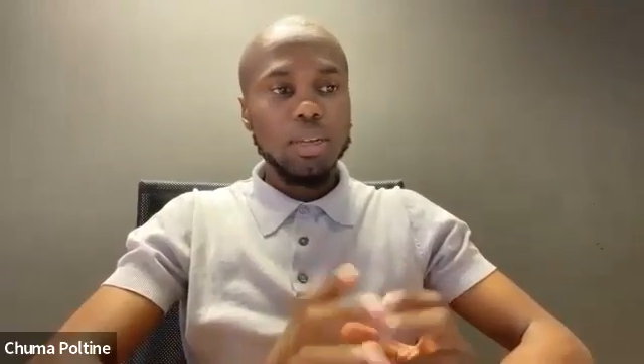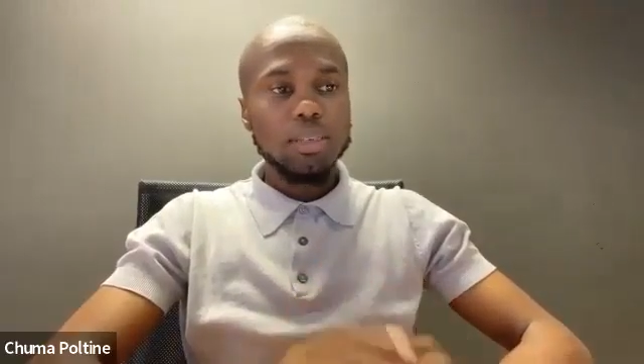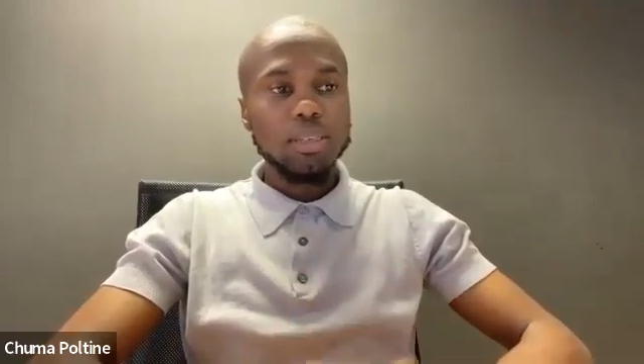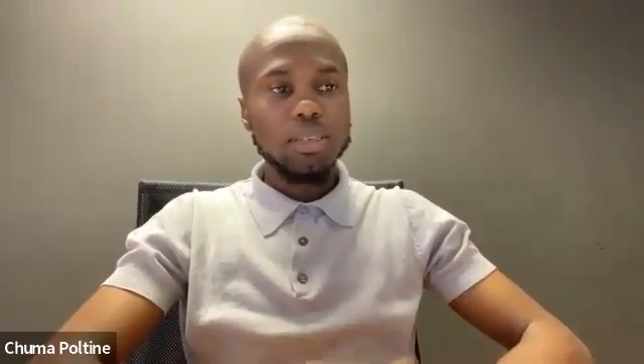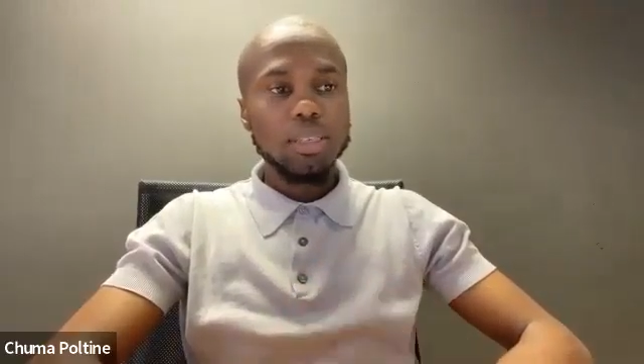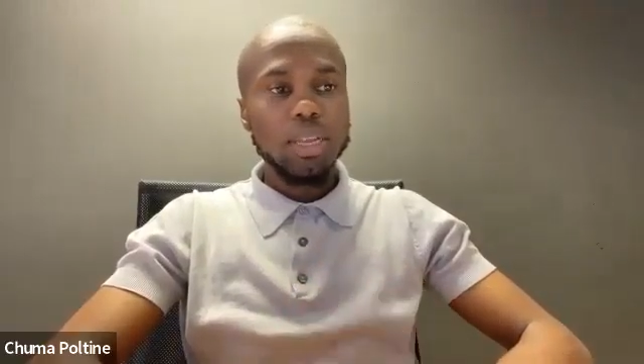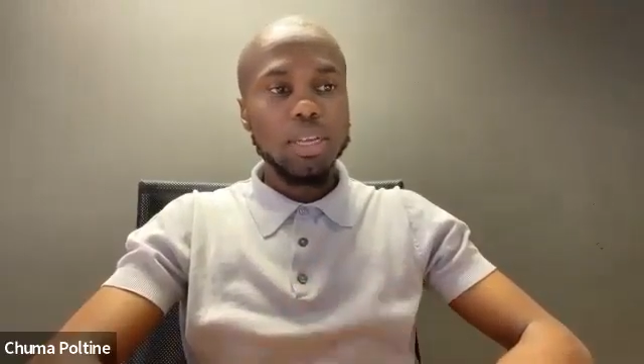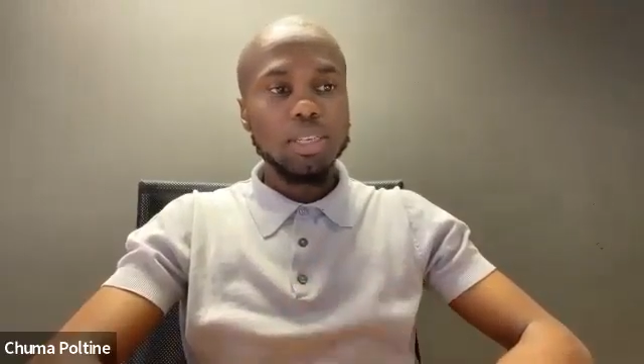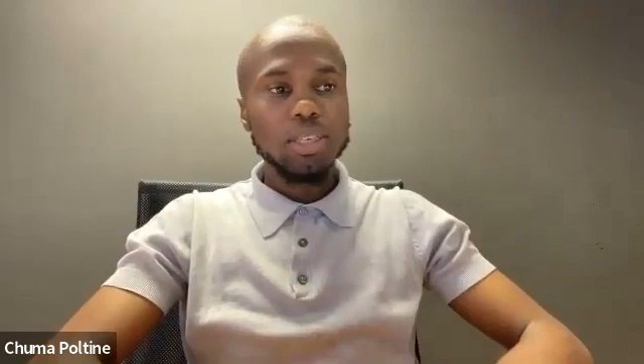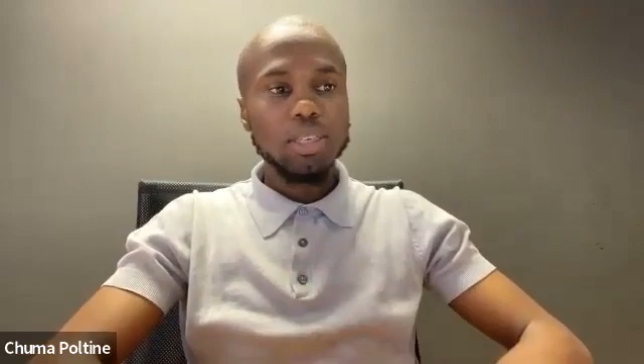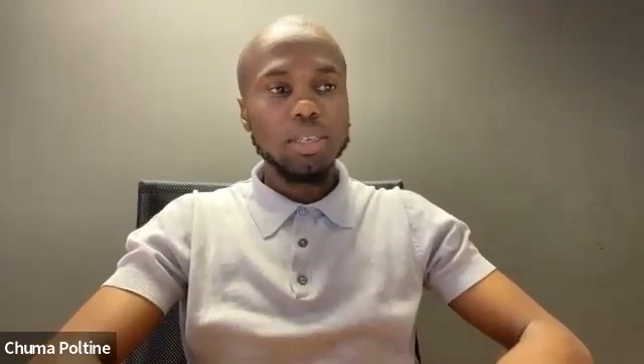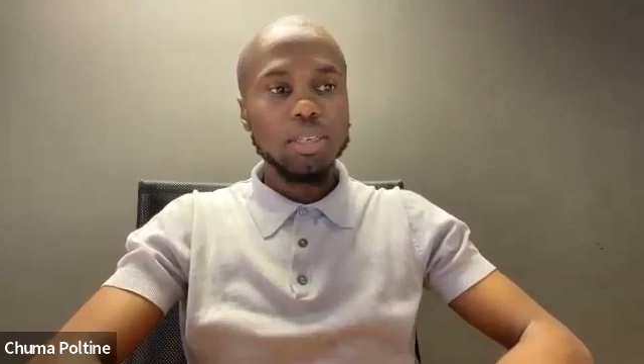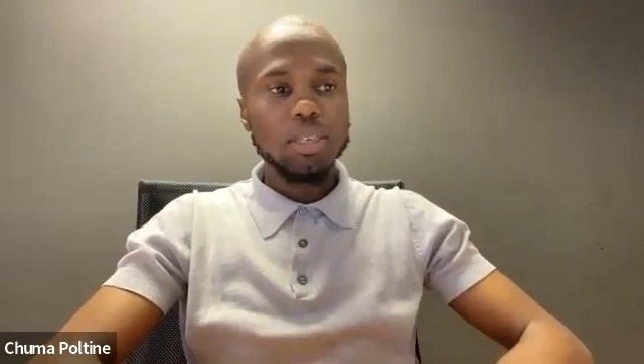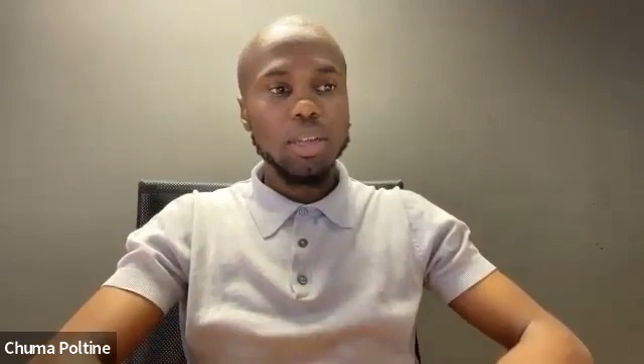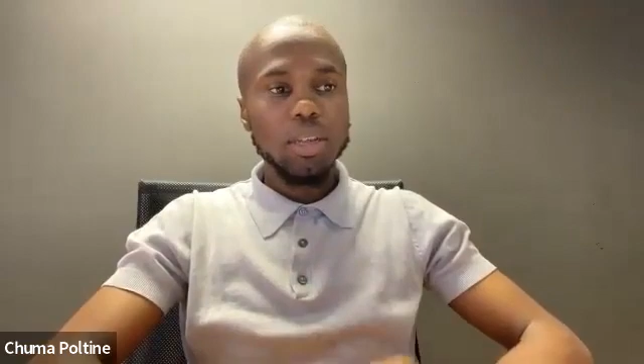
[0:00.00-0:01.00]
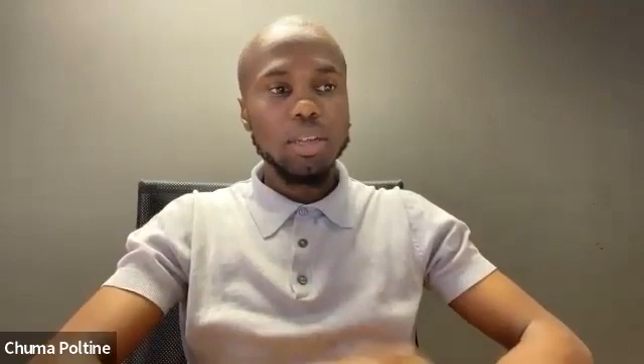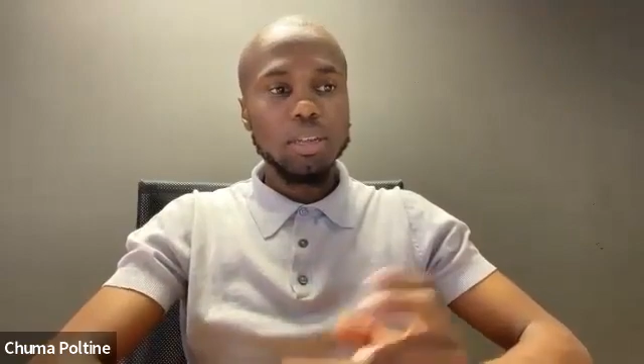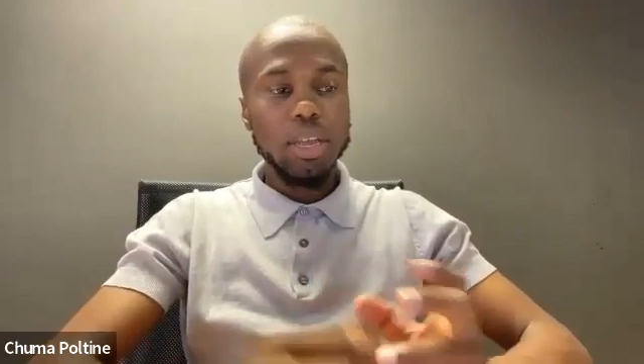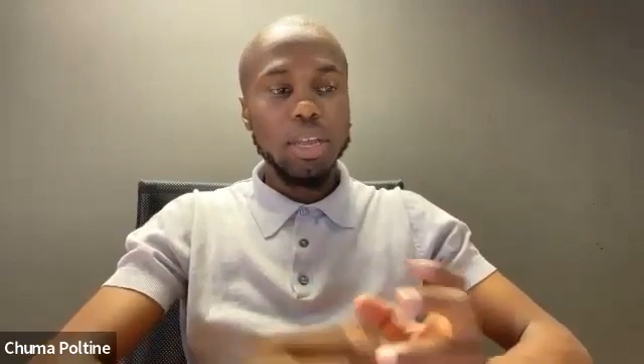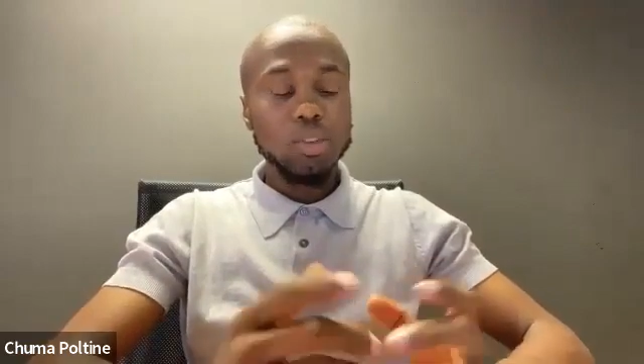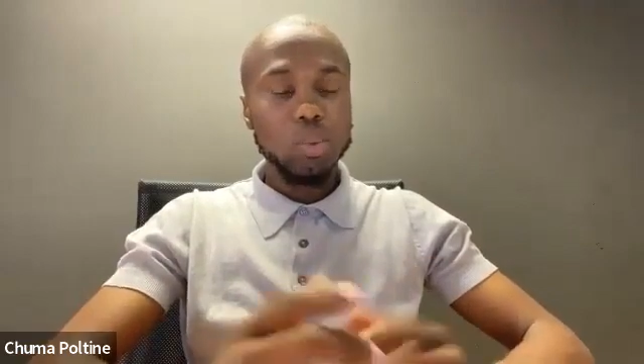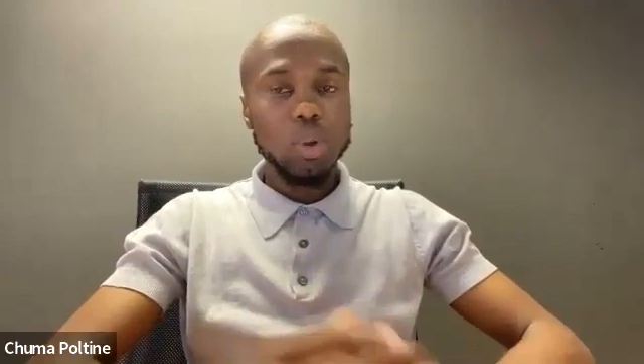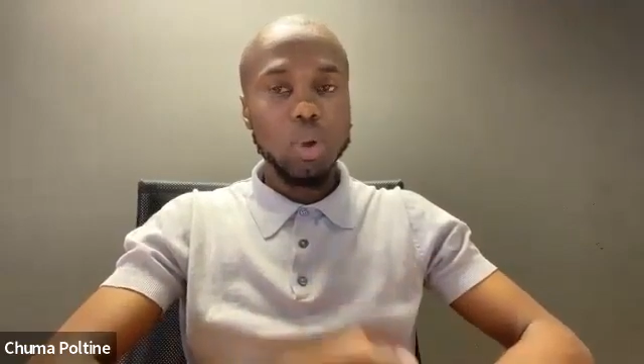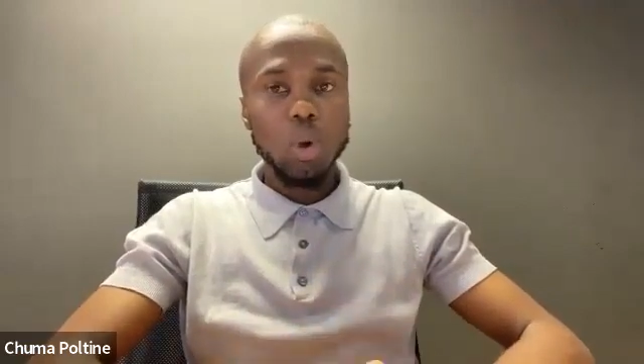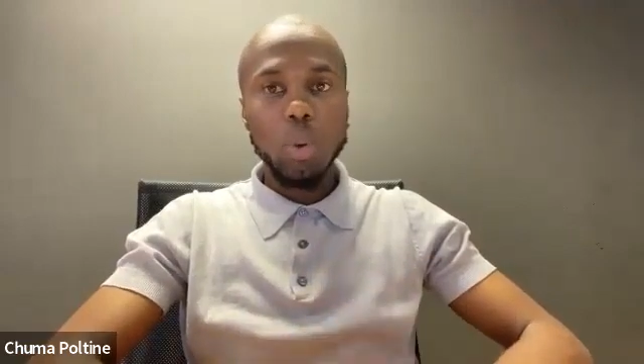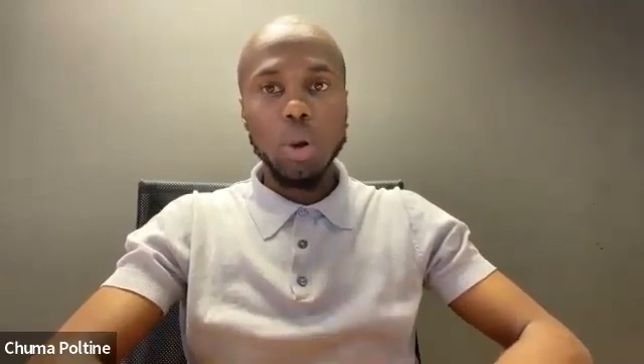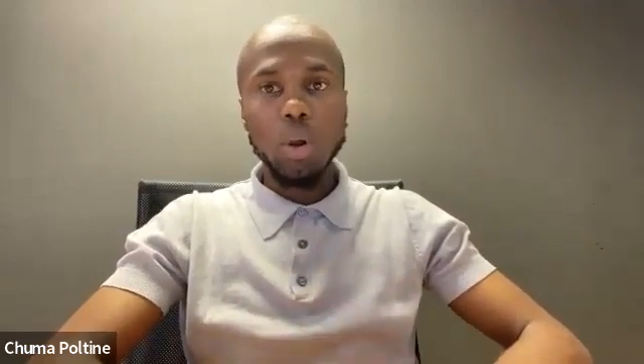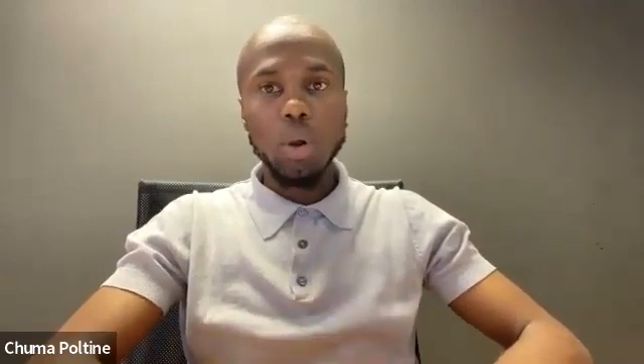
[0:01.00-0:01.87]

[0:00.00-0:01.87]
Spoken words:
discussion as we go